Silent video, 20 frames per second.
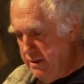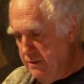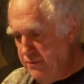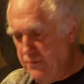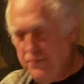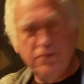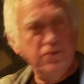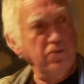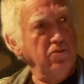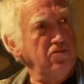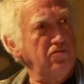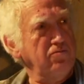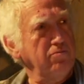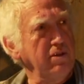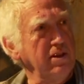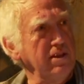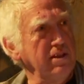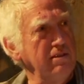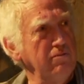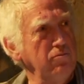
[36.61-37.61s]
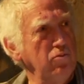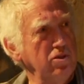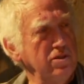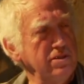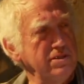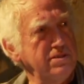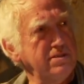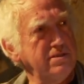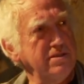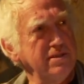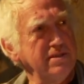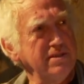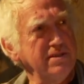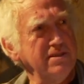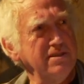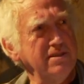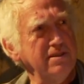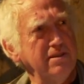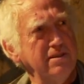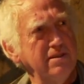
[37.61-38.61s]
The first one was
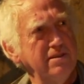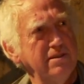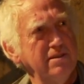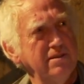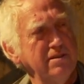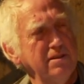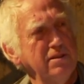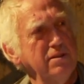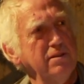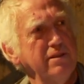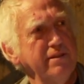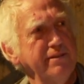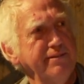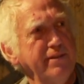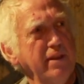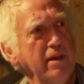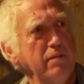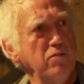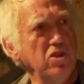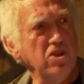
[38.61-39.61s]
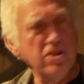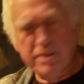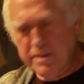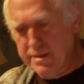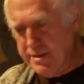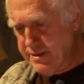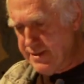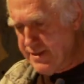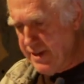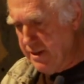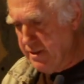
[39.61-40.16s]
American